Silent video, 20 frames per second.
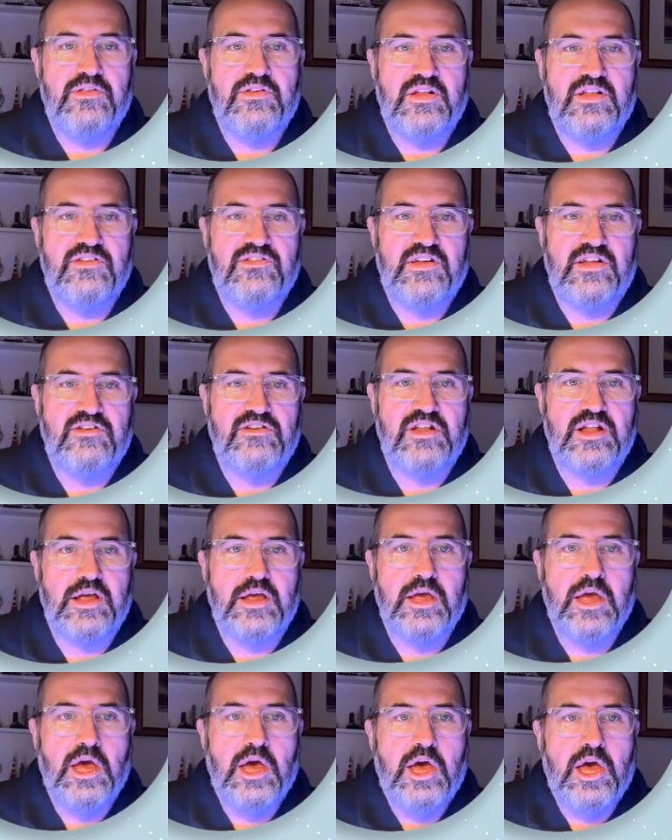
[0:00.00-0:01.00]
And
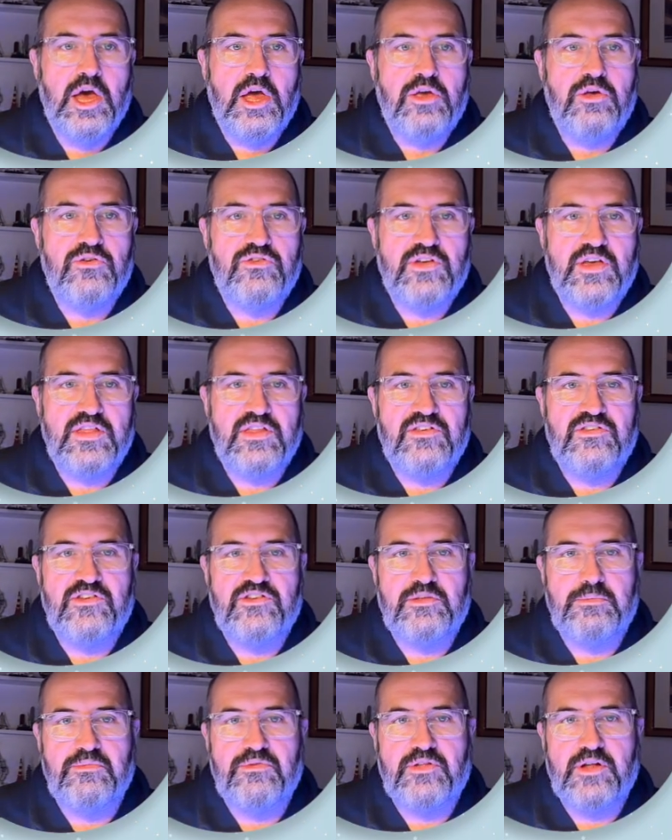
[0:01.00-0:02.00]
essentially, you'll see the
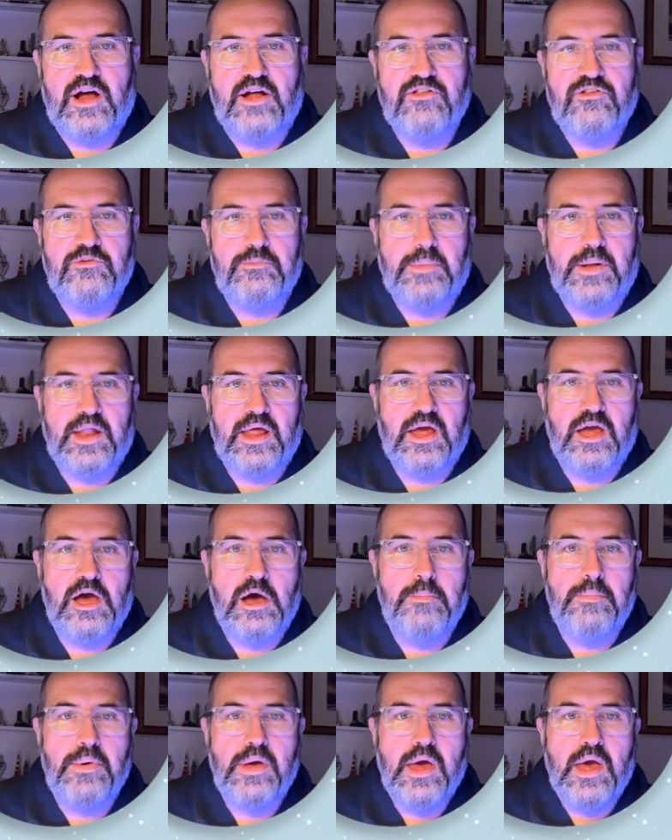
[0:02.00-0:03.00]
system starts spinning
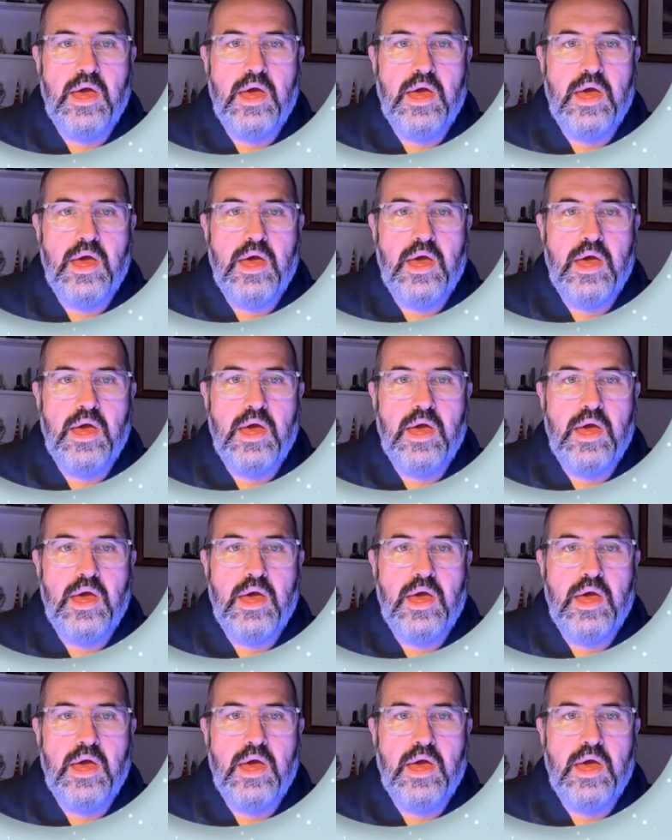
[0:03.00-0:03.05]
up.